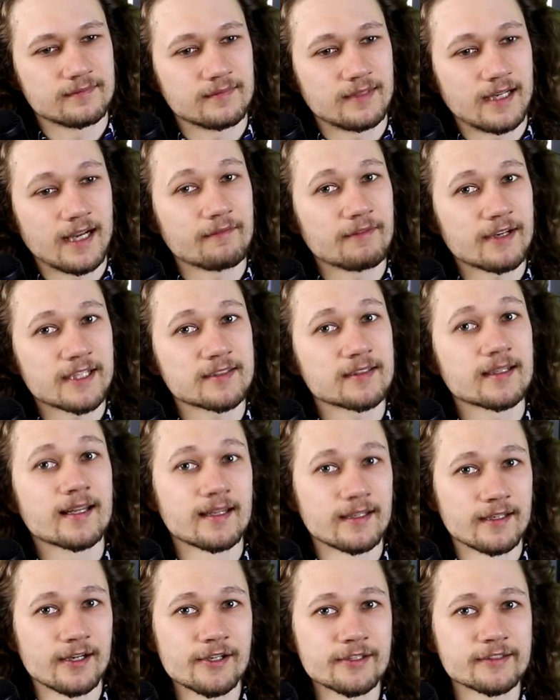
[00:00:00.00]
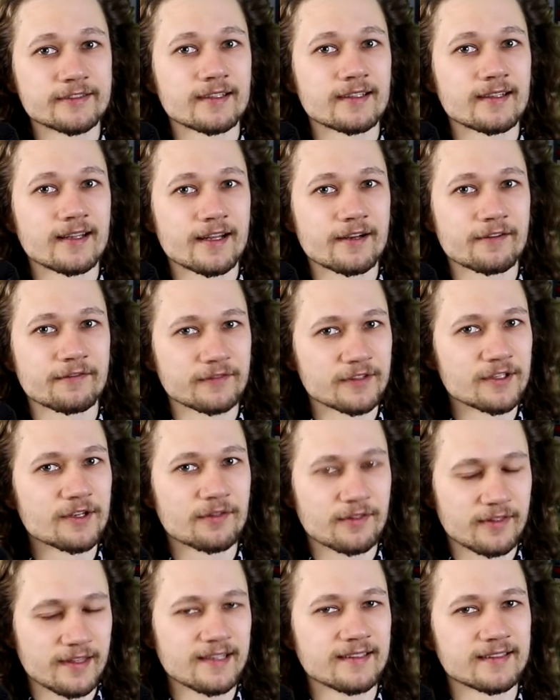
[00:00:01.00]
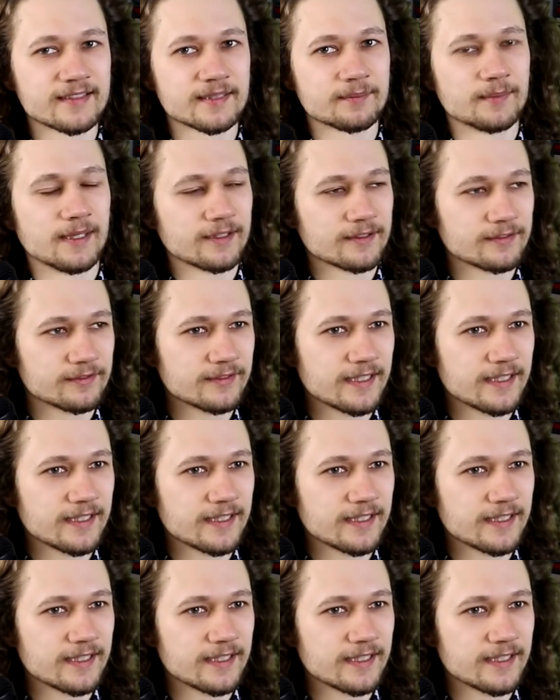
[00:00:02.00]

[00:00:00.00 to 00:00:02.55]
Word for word: I've actually learned a lot of new things about